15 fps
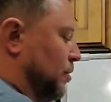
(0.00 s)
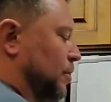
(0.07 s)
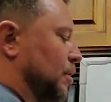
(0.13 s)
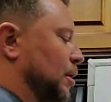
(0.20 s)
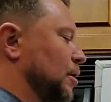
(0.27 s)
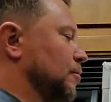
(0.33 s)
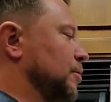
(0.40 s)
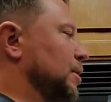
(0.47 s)

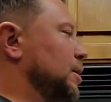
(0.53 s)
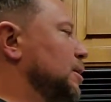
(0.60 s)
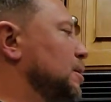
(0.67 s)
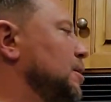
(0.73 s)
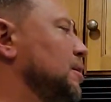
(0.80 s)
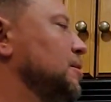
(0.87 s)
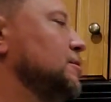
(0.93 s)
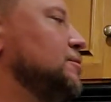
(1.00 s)
of a
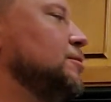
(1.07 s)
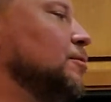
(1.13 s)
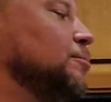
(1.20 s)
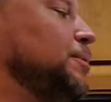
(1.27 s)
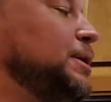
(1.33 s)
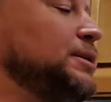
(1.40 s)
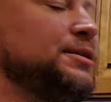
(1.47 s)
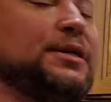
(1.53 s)

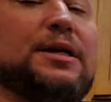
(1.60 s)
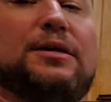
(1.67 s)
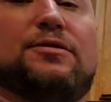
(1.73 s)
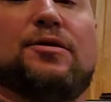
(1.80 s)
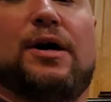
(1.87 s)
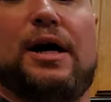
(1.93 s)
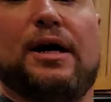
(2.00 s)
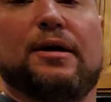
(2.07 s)
Sierpinski
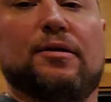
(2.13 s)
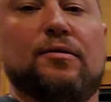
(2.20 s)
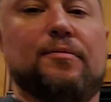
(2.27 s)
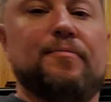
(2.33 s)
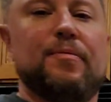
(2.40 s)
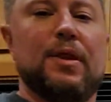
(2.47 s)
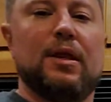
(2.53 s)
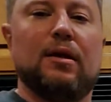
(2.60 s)
triangle.
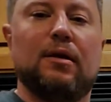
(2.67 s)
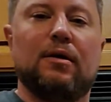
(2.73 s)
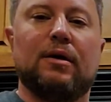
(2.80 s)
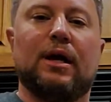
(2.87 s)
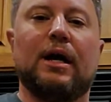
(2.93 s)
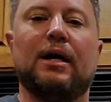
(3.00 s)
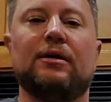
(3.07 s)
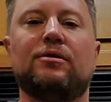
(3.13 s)

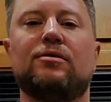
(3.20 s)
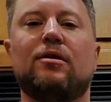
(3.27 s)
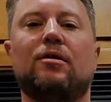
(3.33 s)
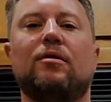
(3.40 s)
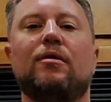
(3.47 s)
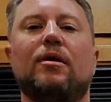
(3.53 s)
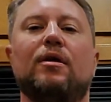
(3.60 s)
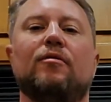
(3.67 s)
Okay,
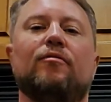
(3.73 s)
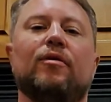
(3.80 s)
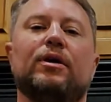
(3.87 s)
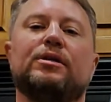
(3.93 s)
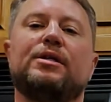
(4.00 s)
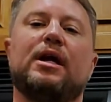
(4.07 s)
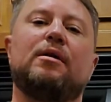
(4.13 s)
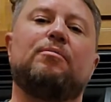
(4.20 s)
so for
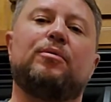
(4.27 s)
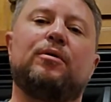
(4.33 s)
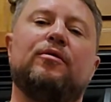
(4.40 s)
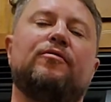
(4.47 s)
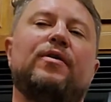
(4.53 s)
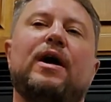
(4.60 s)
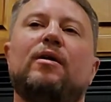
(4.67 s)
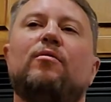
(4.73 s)
example, if
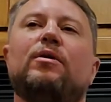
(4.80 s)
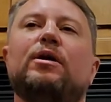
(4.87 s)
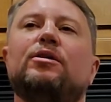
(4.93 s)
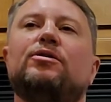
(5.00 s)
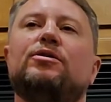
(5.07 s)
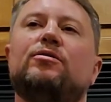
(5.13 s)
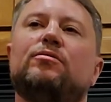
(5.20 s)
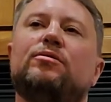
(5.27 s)
I wanted
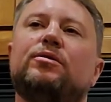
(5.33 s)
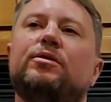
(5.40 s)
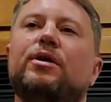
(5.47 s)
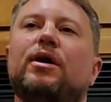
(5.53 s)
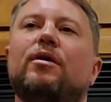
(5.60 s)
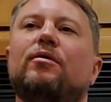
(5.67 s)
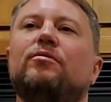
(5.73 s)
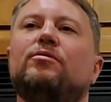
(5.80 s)
you to
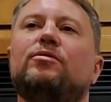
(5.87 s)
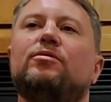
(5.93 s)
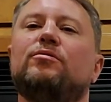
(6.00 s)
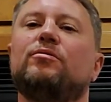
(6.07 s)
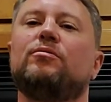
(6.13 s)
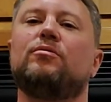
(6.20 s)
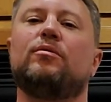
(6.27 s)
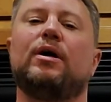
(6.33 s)
go
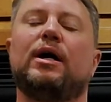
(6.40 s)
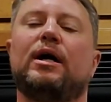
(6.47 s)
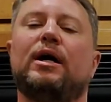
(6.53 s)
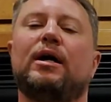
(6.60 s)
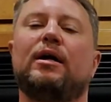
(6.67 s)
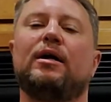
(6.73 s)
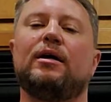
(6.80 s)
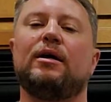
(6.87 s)

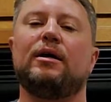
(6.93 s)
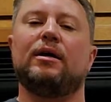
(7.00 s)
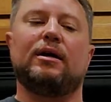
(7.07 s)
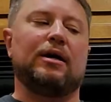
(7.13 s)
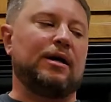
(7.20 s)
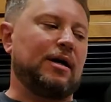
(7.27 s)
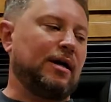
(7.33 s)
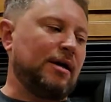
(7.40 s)
to,
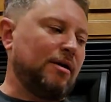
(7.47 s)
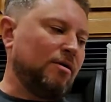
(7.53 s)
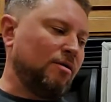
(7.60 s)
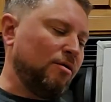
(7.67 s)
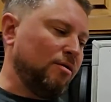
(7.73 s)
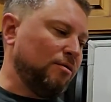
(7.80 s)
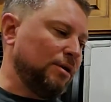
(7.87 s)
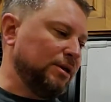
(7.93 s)

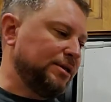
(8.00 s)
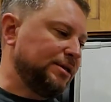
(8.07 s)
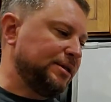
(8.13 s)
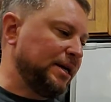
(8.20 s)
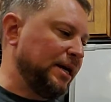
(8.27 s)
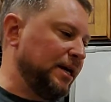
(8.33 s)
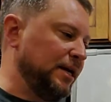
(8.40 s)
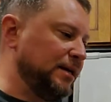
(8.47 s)
let's
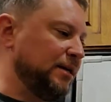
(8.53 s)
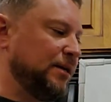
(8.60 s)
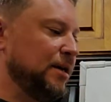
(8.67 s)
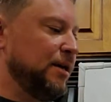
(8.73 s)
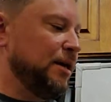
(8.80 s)
say,